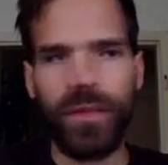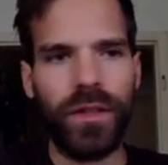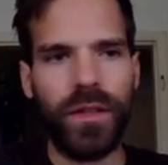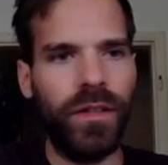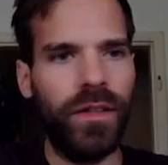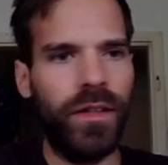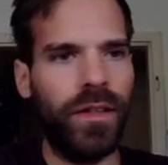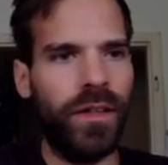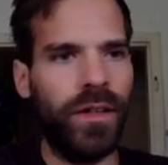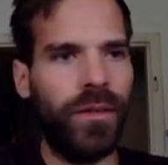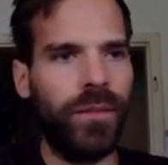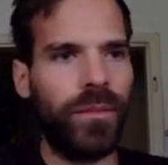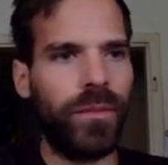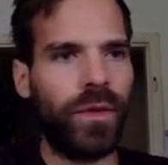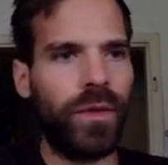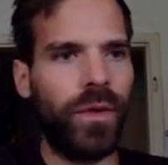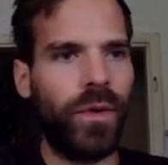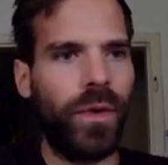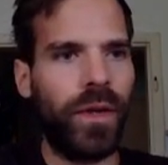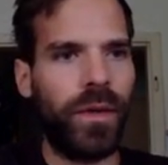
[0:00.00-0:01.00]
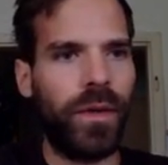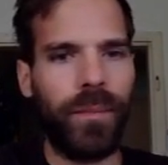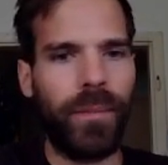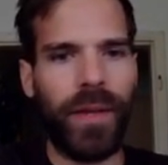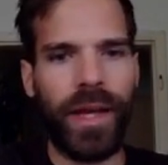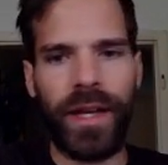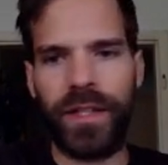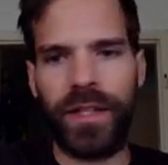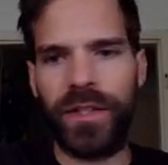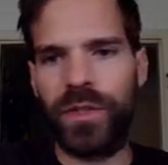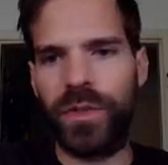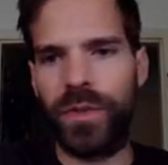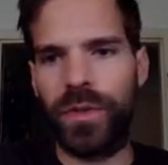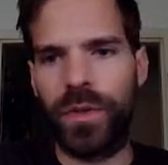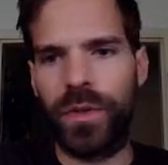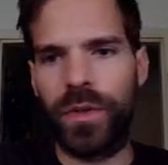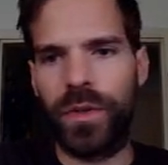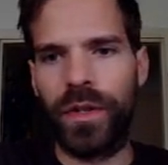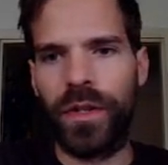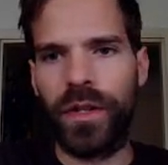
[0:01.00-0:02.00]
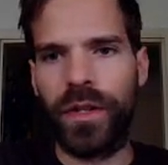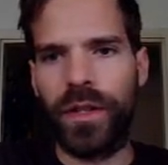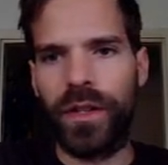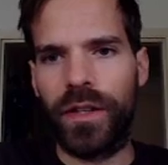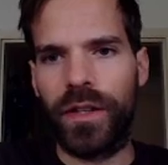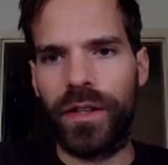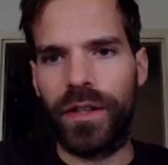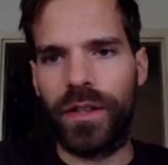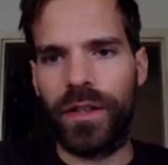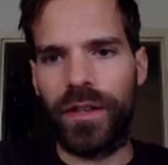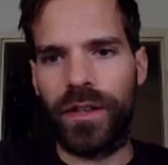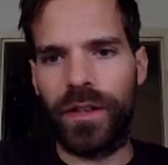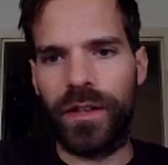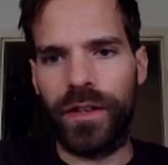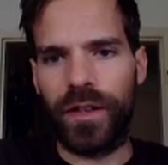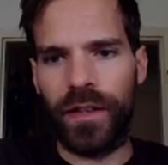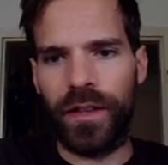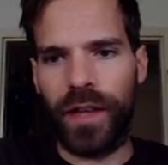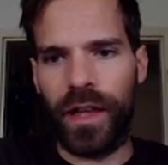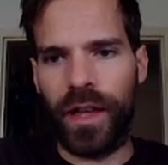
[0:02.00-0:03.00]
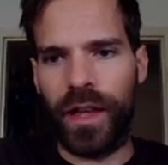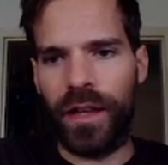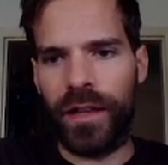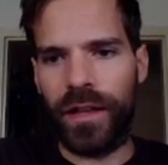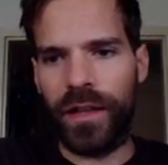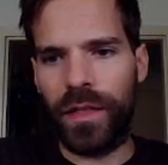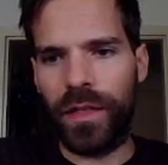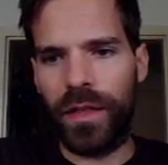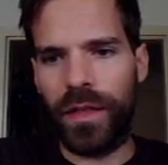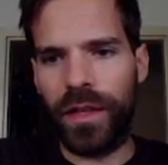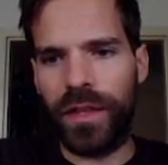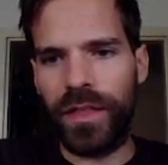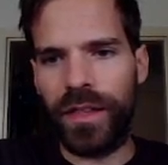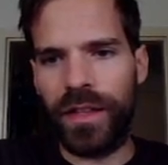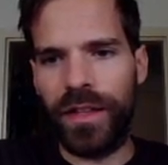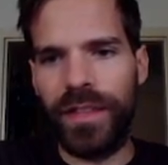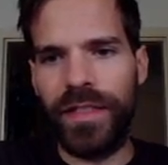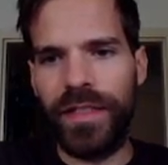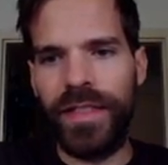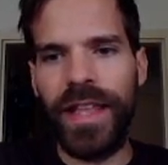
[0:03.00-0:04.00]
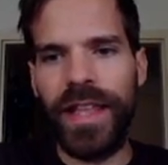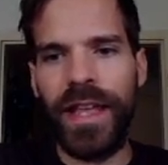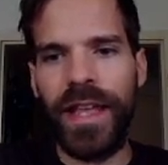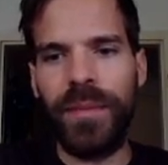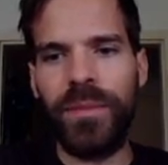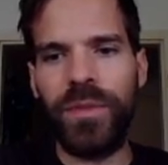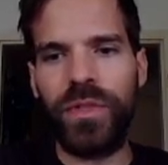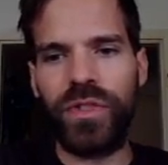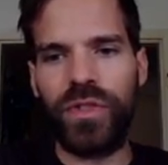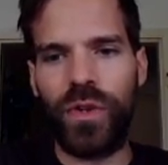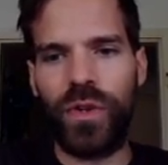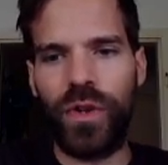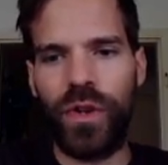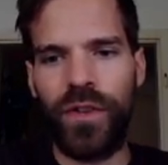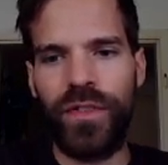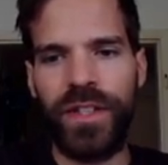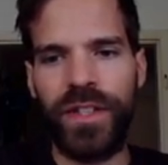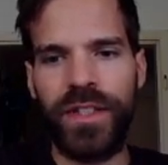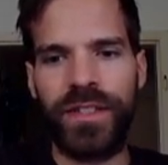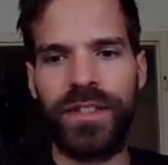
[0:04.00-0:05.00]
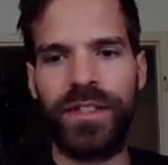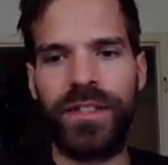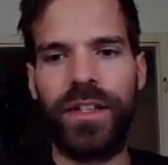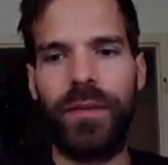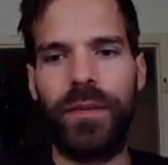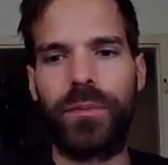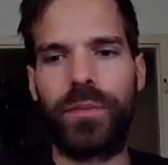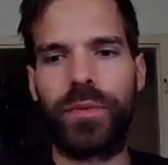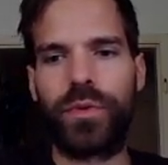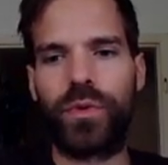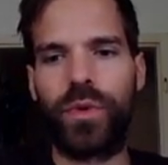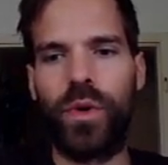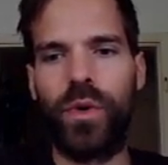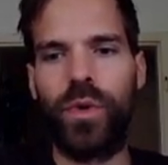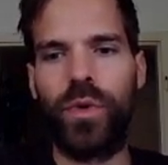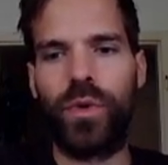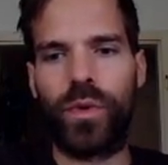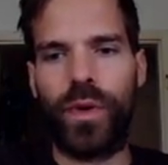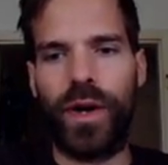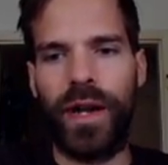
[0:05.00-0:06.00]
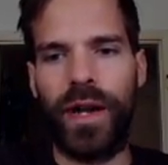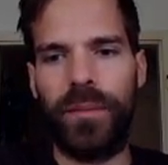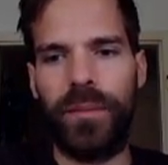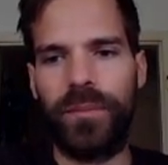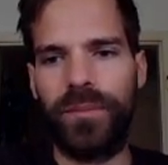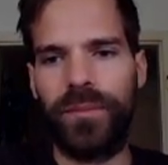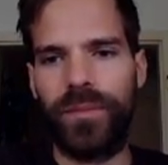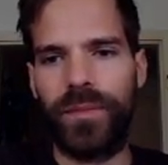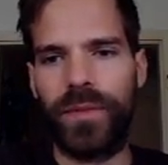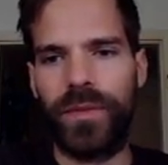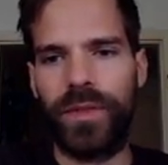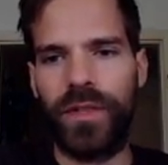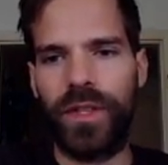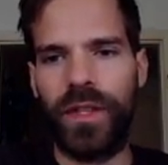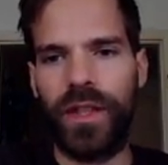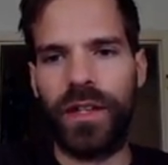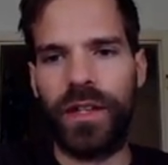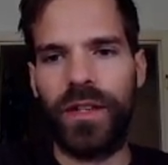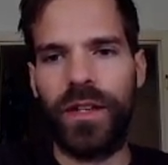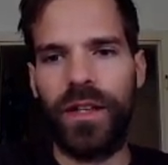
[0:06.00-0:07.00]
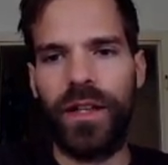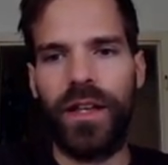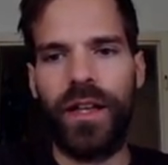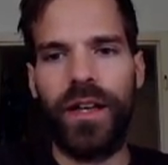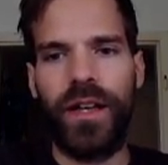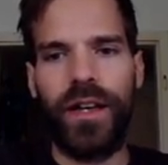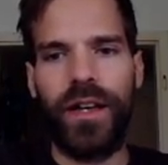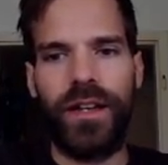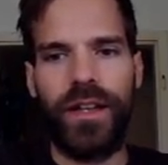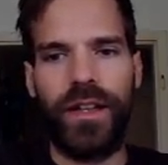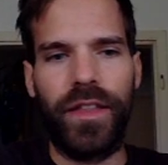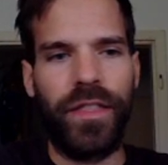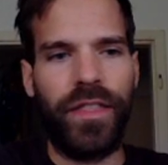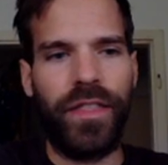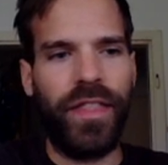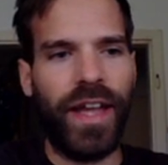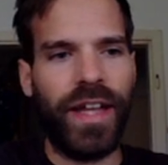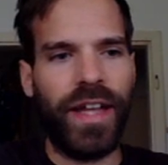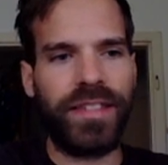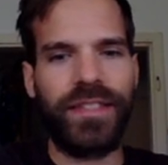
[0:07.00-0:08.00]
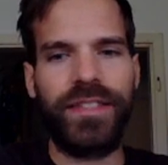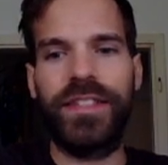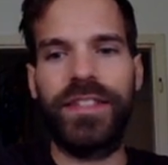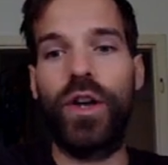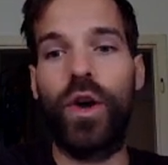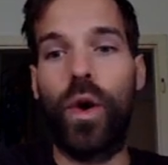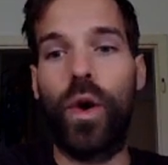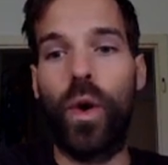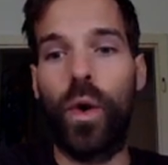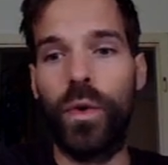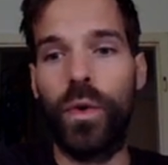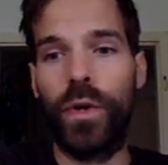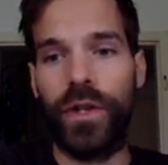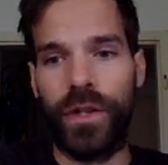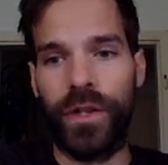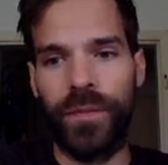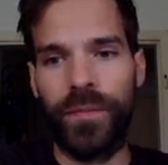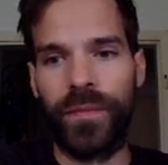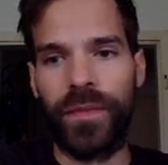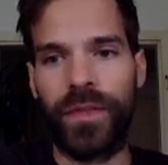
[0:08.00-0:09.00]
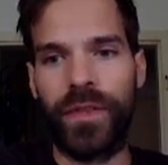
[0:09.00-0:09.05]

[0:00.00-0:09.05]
um, going back to uh, the end, thing, the name service program. Do you see that? That's the owner.